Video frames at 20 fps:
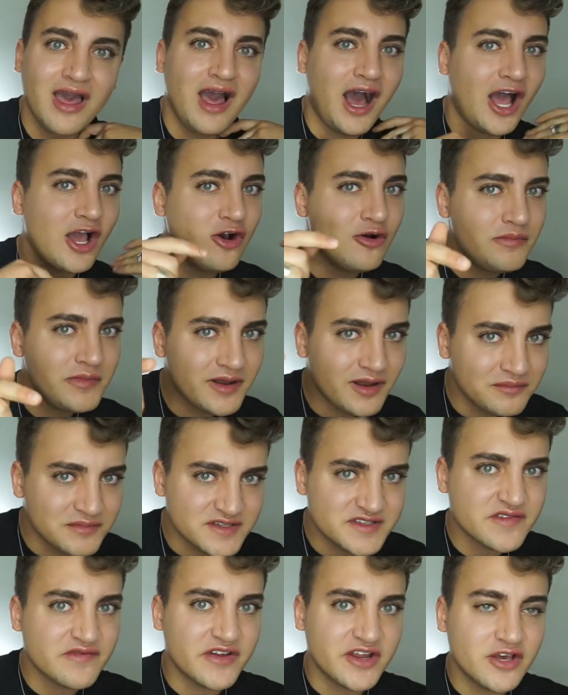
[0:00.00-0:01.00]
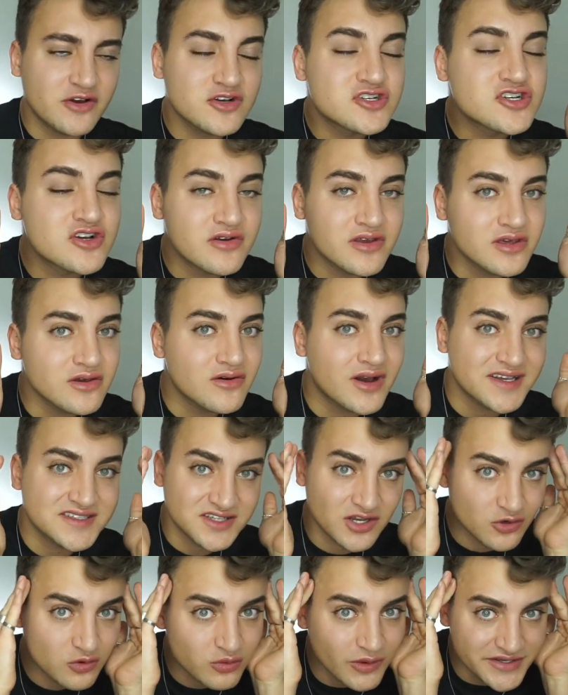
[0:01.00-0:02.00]
I opened up this video showing you guys
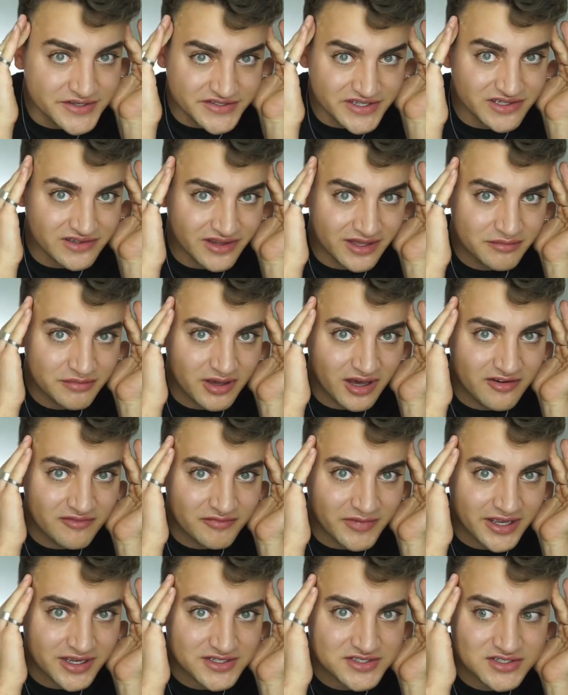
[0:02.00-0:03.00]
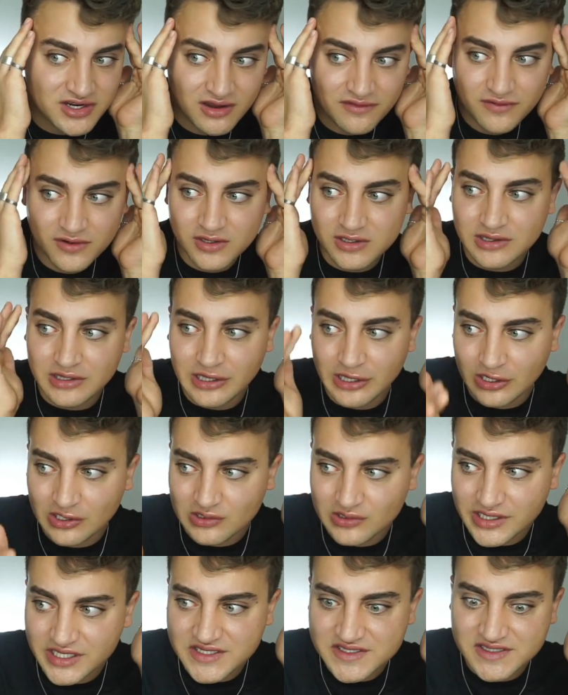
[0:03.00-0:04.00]
a crazy clip of Myka Stauffer
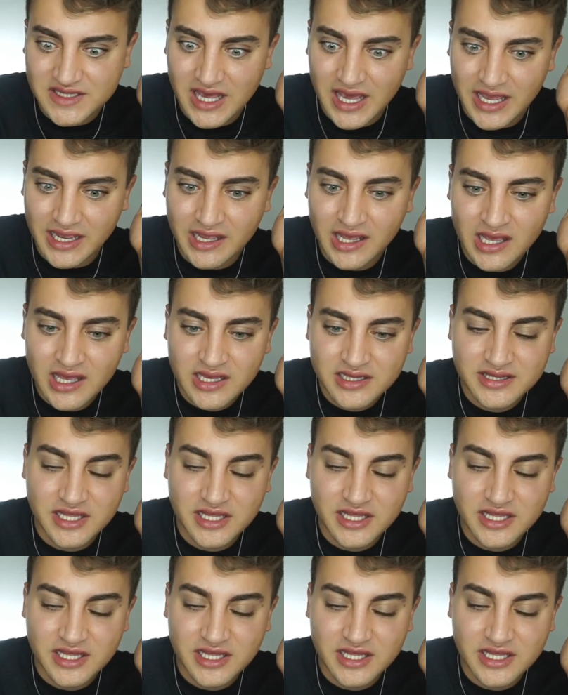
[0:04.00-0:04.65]
literally saying